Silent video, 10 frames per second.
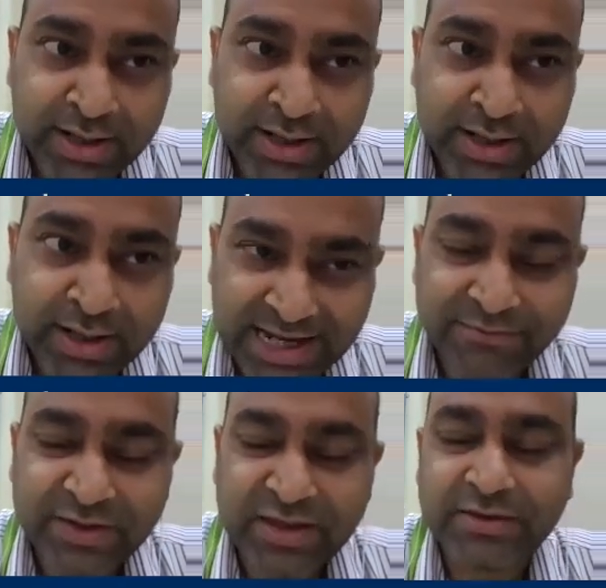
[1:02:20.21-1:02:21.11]
That can
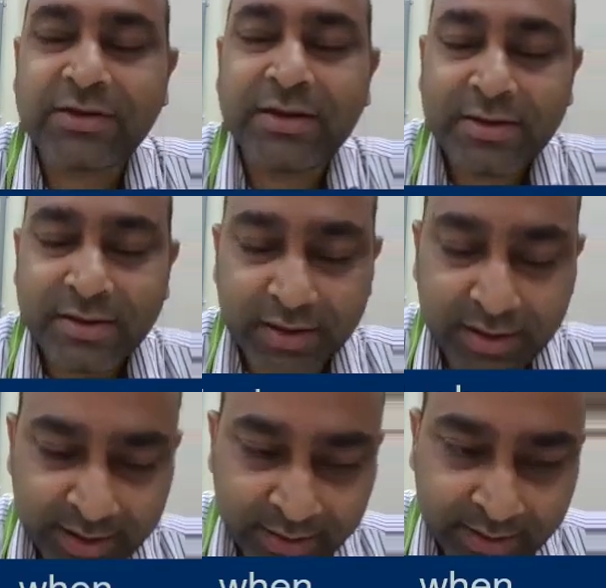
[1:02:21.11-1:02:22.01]
be
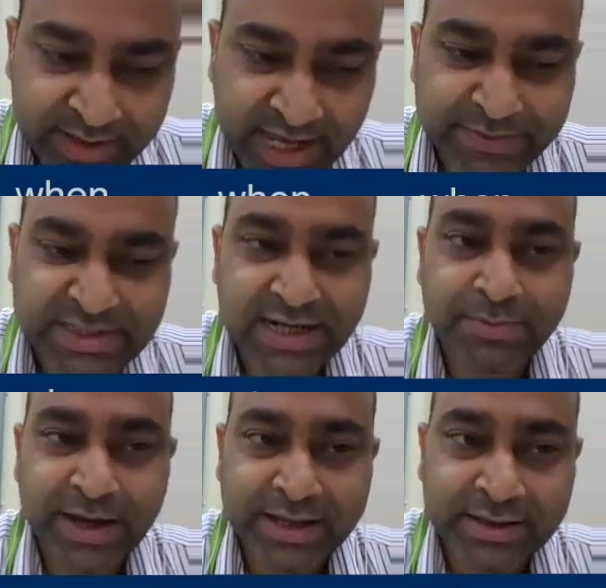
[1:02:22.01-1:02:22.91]
captured
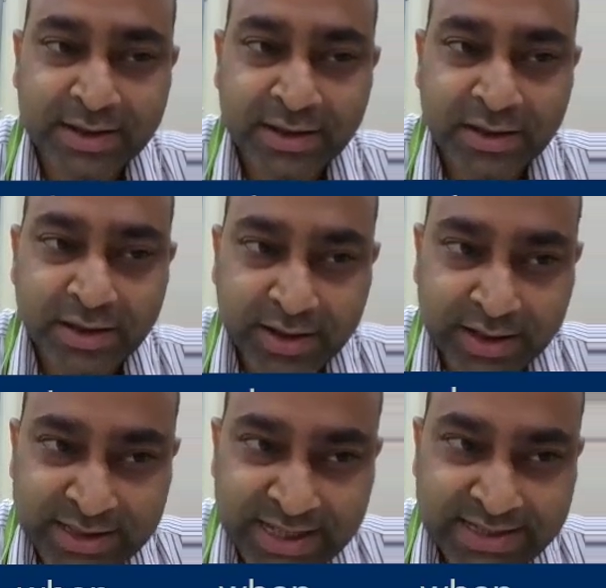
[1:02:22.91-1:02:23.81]
by
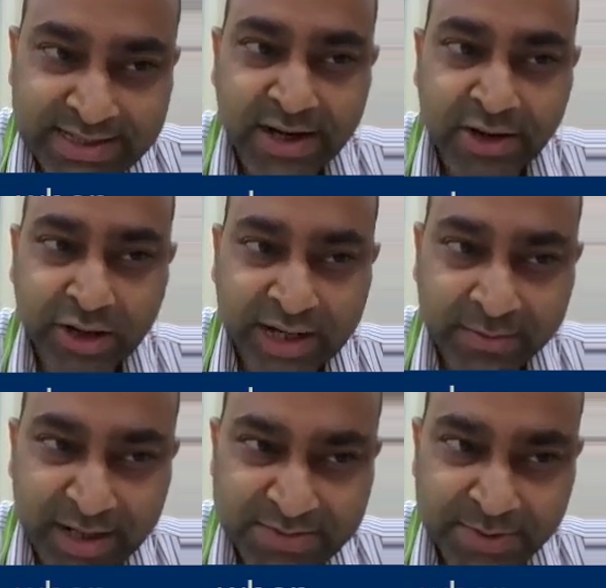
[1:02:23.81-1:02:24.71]
ESR or
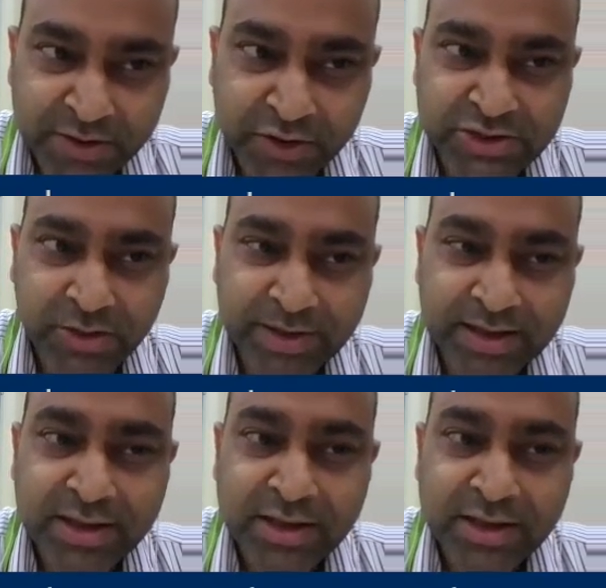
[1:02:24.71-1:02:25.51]
NMR spectroscopy.